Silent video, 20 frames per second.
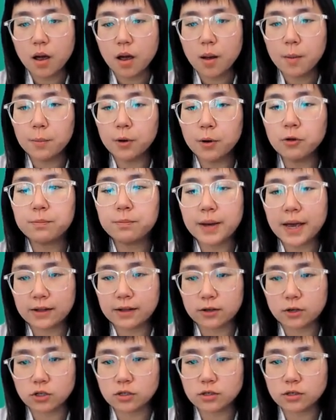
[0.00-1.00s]
Both
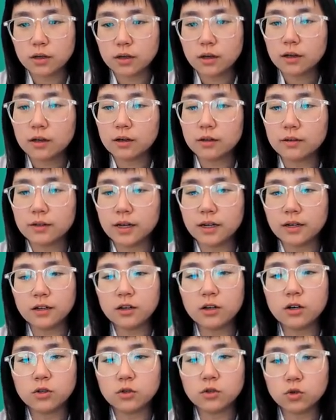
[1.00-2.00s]
batters containing
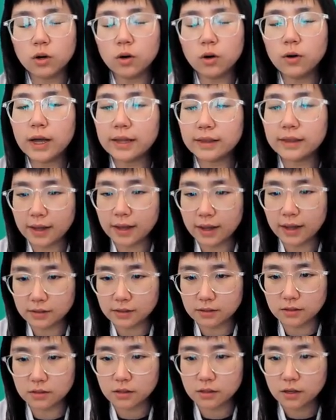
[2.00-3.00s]
control and
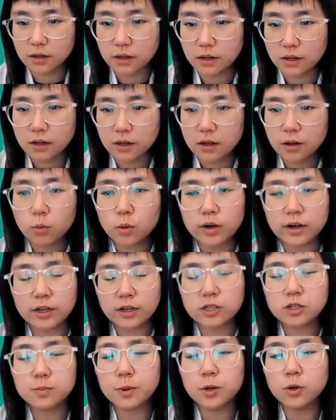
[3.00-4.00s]
test were
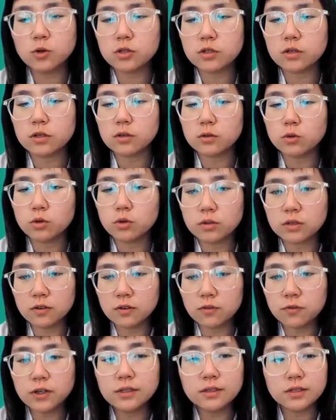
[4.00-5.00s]
exposed to
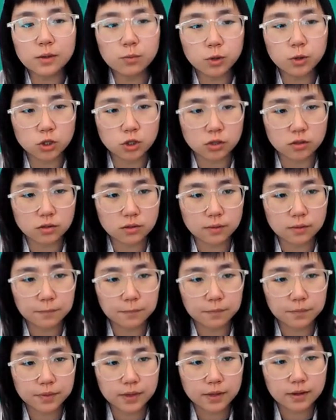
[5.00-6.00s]
different temperatures,
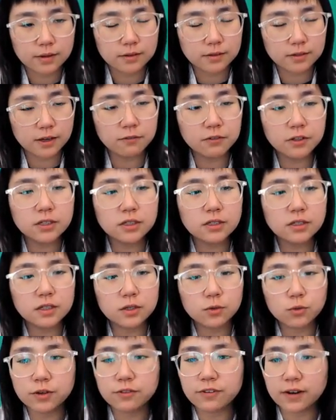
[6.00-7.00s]
70
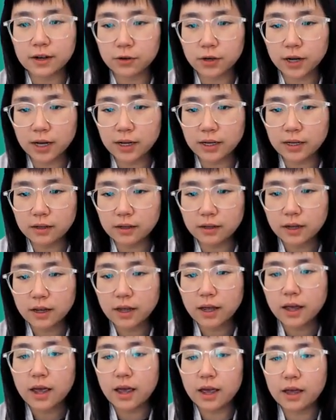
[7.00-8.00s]
degrees Fahrenheit
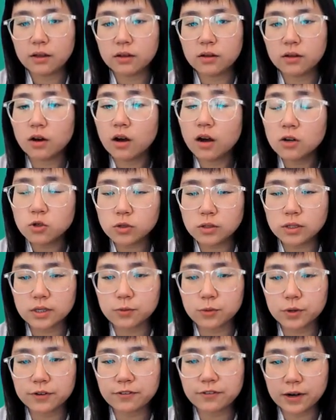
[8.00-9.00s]
and 100
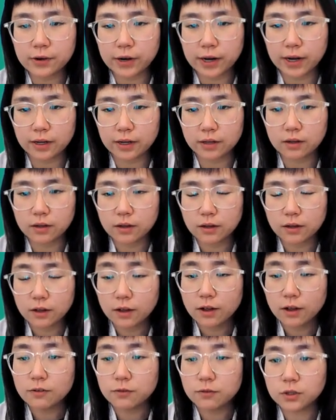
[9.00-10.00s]
degrees Fahrenheit,
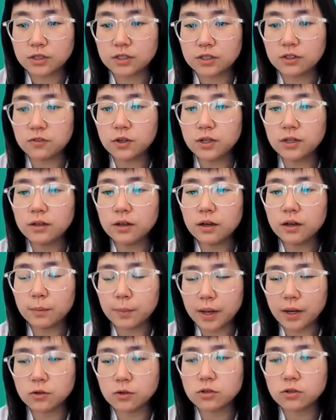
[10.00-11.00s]
for different
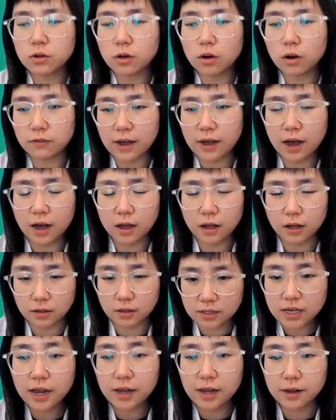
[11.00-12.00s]
amounts of
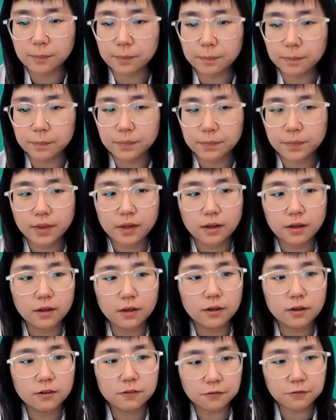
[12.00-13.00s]
time,
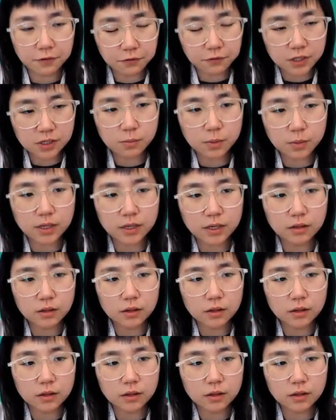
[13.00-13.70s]
15 minutes,